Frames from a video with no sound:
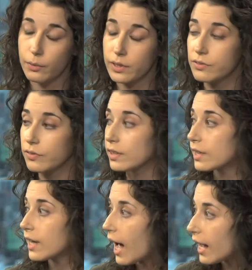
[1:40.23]
Which for the
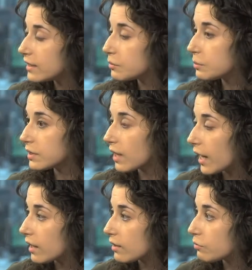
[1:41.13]
guys was
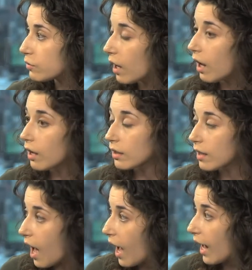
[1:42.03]
like a
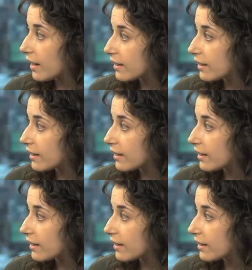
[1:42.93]
lot,